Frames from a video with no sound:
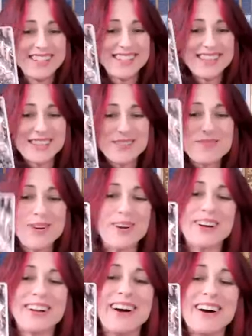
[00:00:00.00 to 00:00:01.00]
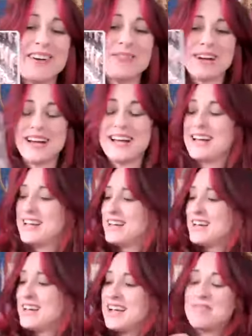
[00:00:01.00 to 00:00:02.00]
this is the card where
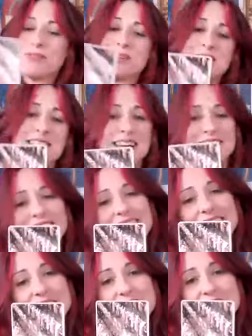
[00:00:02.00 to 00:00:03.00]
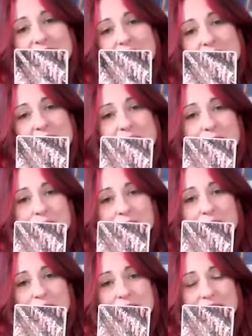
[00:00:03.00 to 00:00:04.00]
everyone's like here in the conveyor
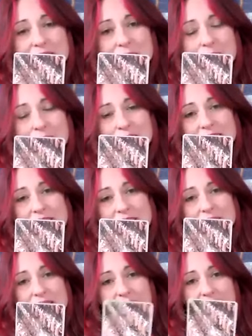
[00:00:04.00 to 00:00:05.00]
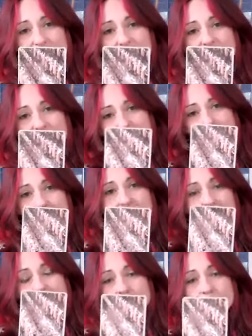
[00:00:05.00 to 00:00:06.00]
belt you know working in a factory just
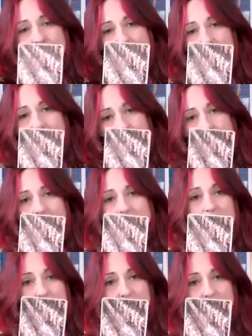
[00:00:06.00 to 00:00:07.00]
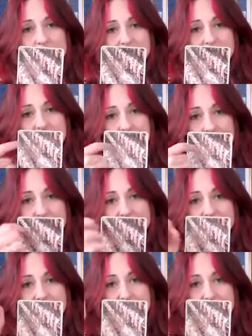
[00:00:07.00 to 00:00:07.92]
being a number doing what you're told and then someone has